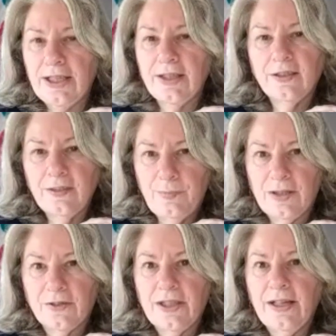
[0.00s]
and
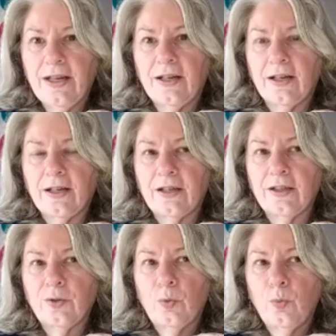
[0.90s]
Mary
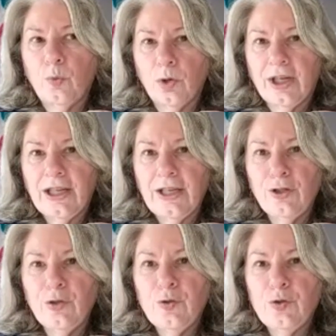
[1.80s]
are
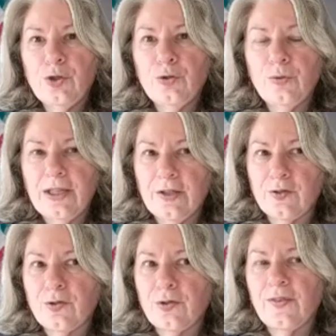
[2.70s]
working to
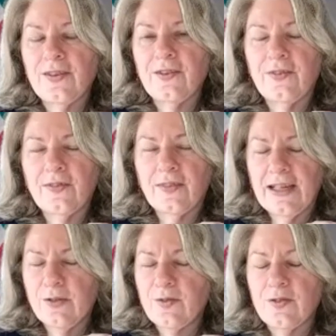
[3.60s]
answer the
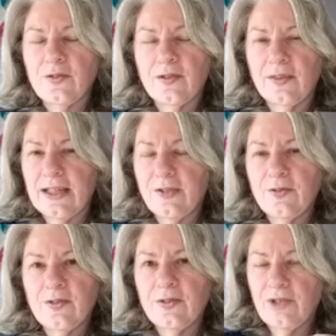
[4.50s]
thousands and
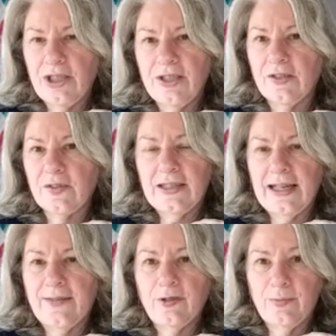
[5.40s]
thousands of details that
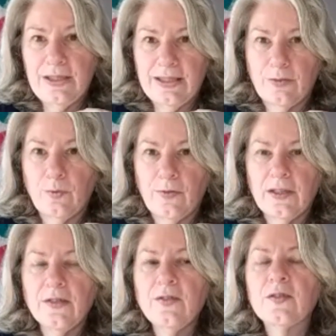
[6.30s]
have to be done with
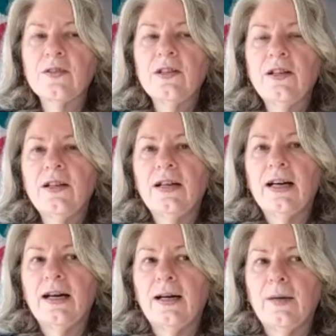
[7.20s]
this.
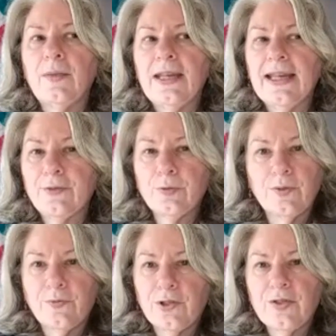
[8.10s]
They have to
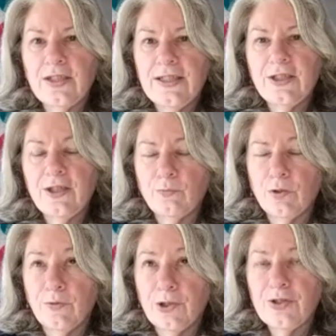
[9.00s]
reverse
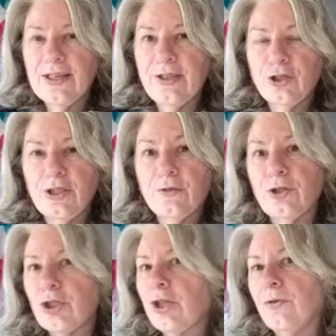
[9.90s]
engineer a
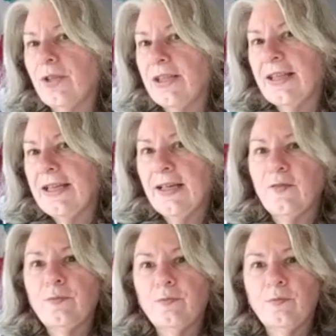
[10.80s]
show that they
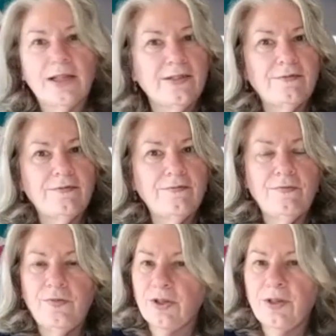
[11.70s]
have run
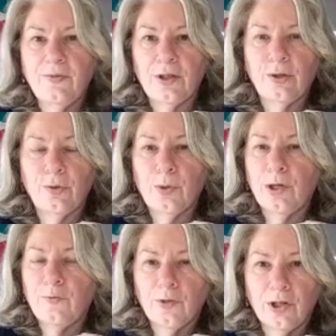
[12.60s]
very, very well
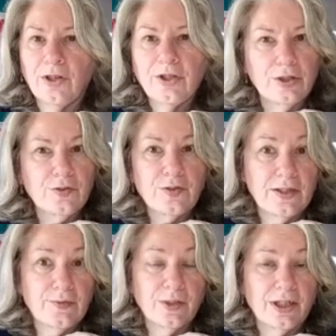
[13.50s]
for all the years that
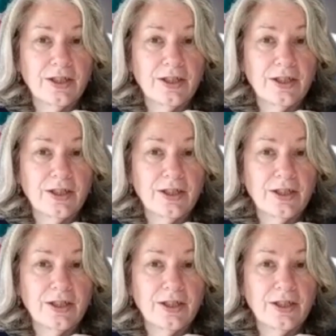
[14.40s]
they've run it.